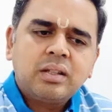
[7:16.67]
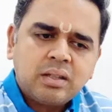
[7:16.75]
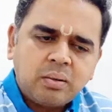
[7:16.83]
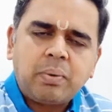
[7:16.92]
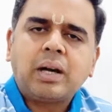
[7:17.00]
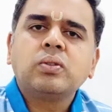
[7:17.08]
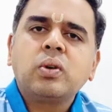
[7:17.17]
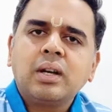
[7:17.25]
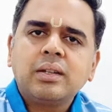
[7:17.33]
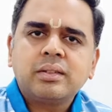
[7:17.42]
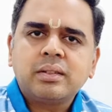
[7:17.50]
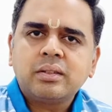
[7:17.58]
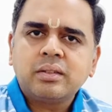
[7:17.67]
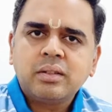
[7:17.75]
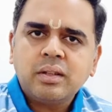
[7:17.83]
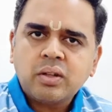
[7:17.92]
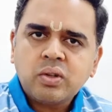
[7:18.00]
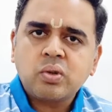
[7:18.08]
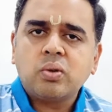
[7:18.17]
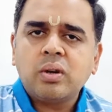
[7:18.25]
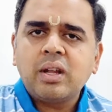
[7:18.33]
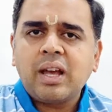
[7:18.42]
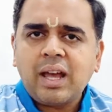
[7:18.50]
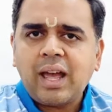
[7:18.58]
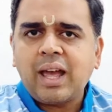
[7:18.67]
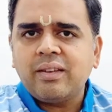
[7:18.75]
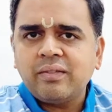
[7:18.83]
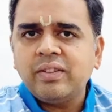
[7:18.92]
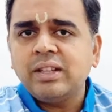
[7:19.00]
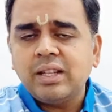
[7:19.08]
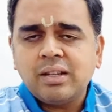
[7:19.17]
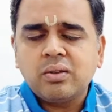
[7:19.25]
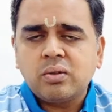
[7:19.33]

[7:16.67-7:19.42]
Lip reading: the padukas showed with their